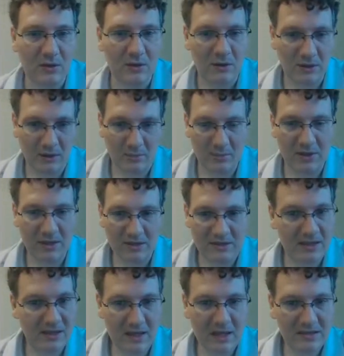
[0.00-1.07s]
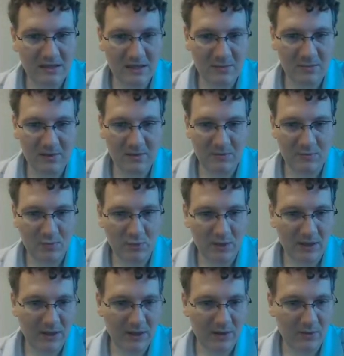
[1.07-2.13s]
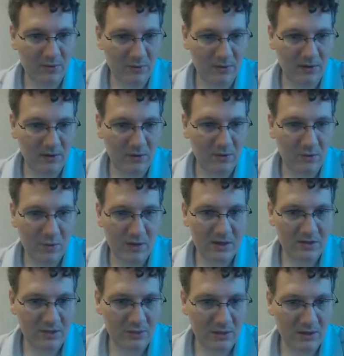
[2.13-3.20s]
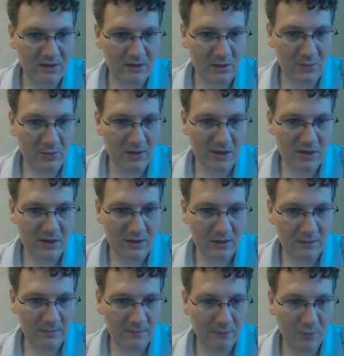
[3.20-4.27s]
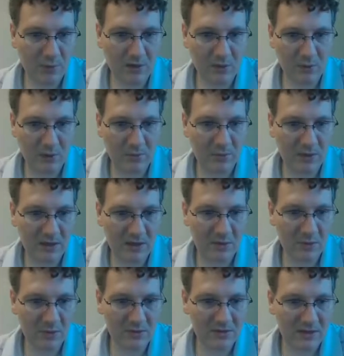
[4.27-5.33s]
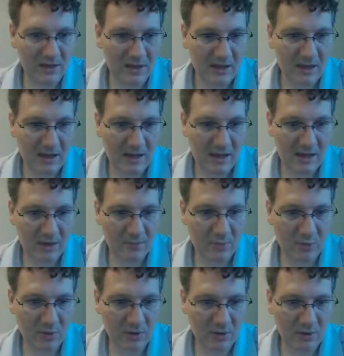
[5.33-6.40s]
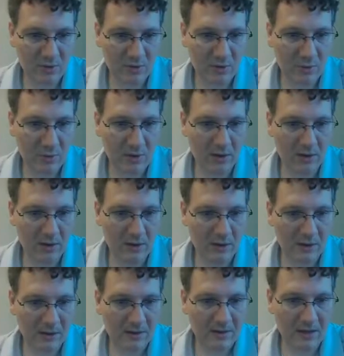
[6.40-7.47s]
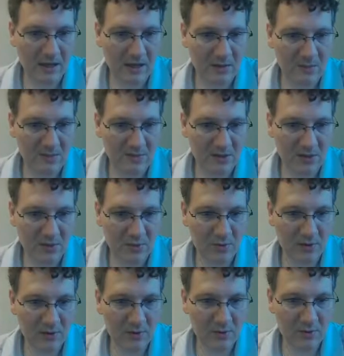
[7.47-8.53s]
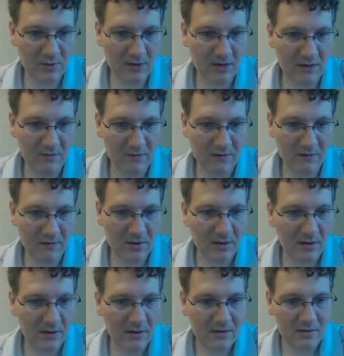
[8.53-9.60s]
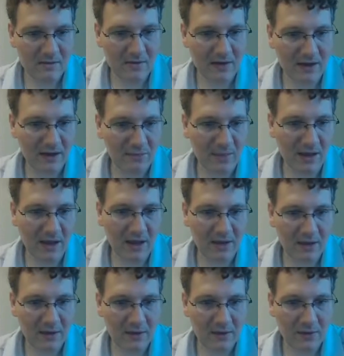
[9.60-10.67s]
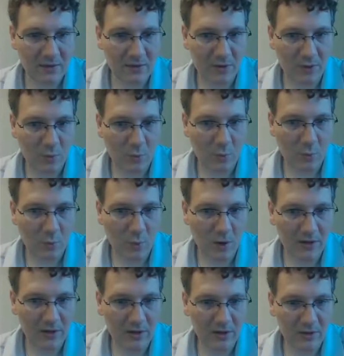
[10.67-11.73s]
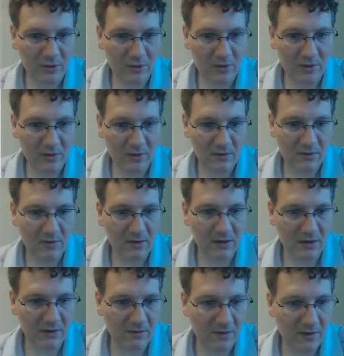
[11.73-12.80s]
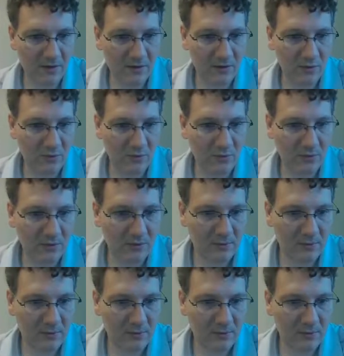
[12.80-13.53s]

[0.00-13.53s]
and that's going to be related through the equation, right? So P, we can write P equals 8.31 times the 300 Kelvin divided by the 100 in volume,